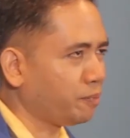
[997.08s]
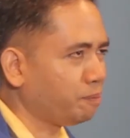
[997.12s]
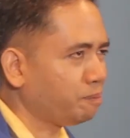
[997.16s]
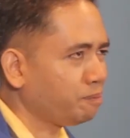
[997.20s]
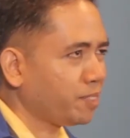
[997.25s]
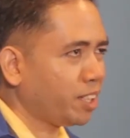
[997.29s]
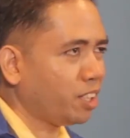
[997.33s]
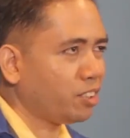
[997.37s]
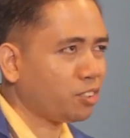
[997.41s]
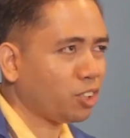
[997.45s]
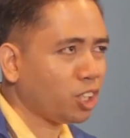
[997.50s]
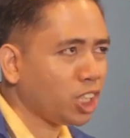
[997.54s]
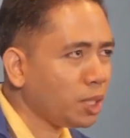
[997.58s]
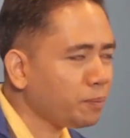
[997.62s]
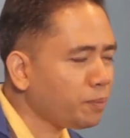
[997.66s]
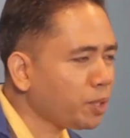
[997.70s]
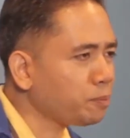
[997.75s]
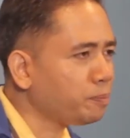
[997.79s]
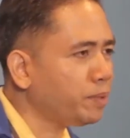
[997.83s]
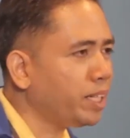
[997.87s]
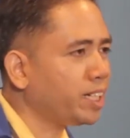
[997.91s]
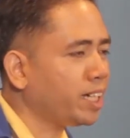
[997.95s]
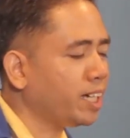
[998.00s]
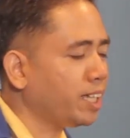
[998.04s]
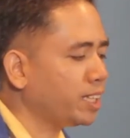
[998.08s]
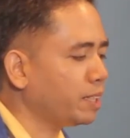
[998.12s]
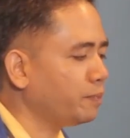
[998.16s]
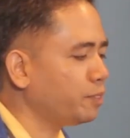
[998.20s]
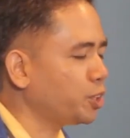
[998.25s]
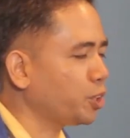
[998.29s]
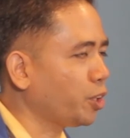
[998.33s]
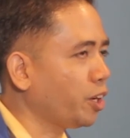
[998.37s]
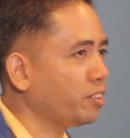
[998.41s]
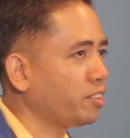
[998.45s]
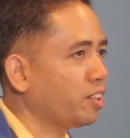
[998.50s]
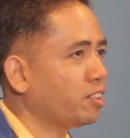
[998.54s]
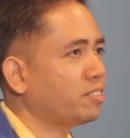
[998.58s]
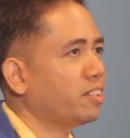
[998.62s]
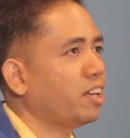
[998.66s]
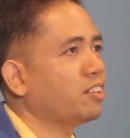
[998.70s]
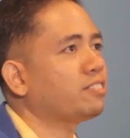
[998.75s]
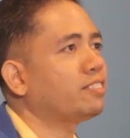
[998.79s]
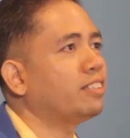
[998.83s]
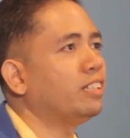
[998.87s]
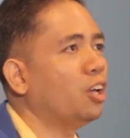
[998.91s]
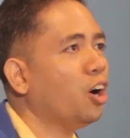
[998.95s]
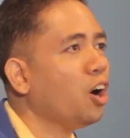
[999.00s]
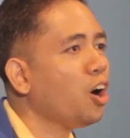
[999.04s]
It's all about making them choices
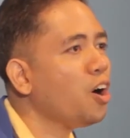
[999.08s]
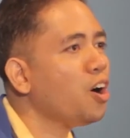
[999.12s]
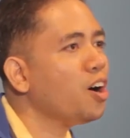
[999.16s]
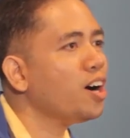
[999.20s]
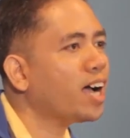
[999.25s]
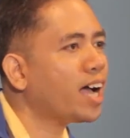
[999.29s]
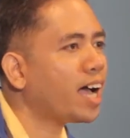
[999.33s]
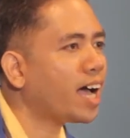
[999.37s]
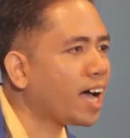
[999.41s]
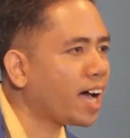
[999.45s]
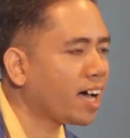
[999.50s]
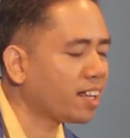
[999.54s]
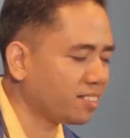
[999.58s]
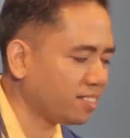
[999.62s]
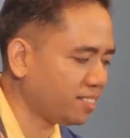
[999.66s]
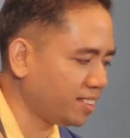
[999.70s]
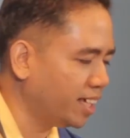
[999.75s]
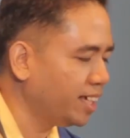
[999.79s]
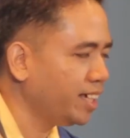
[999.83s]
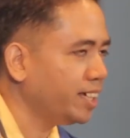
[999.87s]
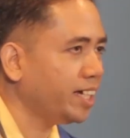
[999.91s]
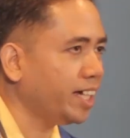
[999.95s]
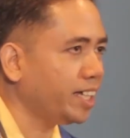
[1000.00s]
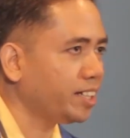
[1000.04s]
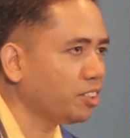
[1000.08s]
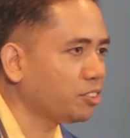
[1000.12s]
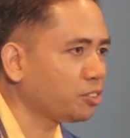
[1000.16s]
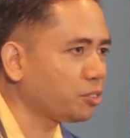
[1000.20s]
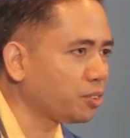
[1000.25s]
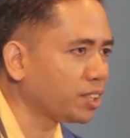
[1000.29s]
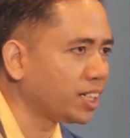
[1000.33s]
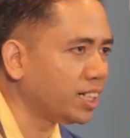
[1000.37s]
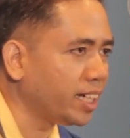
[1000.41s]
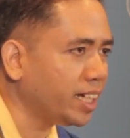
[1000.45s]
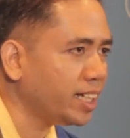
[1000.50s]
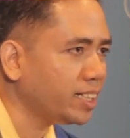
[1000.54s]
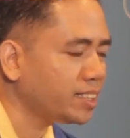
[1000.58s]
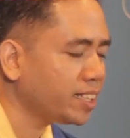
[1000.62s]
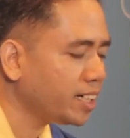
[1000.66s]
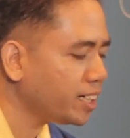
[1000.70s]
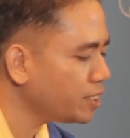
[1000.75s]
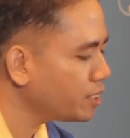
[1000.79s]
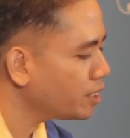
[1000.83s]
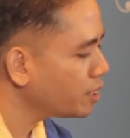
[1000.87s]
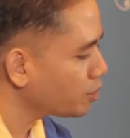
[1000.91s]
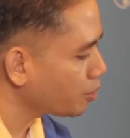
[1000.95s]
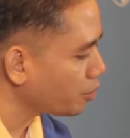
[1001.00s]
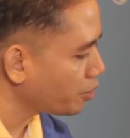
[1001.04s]
as long as it is related
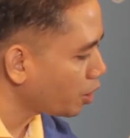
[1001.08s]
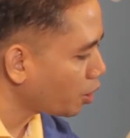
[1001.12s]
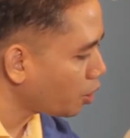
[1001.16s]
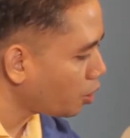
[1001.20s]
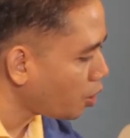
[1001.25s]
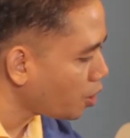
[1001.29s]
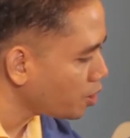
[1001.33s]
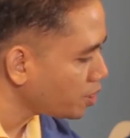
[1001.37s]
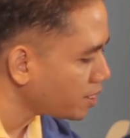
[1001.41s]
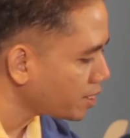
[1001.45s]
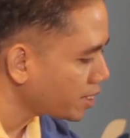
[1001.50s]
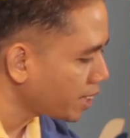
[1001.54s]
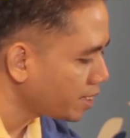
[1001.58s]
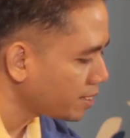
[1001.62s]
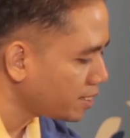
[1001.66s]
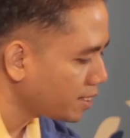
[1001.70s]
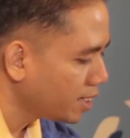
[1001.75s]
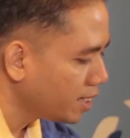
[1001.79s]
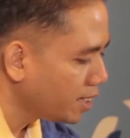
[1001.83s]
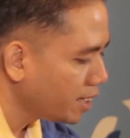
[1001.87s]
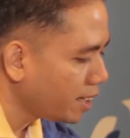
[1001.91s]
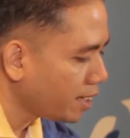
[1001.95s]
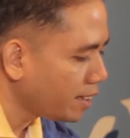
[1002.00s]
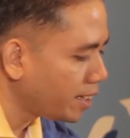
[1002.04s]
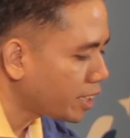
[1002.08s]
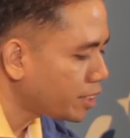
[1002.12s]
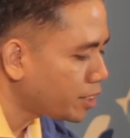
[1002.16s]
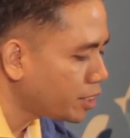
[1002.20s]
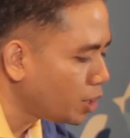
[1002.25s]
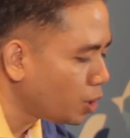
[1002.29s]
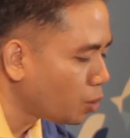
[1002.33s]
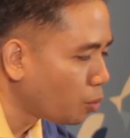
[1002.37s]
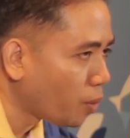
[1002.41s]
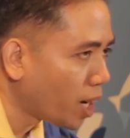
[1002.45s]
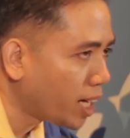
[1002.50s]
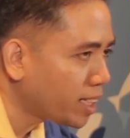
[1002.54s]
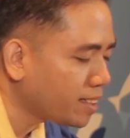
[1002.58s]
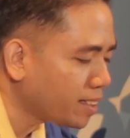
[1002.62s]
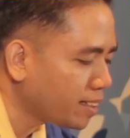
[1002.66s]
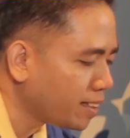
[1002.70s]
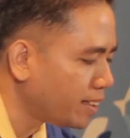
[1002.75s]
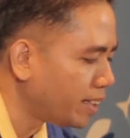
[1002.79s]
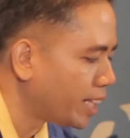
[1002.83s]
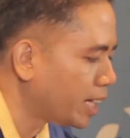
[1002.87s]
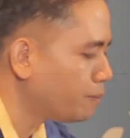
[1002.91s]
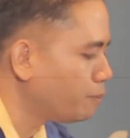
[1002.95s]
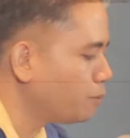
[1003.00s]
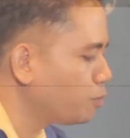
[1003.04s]
to the content that you want
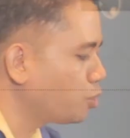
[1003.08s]
them to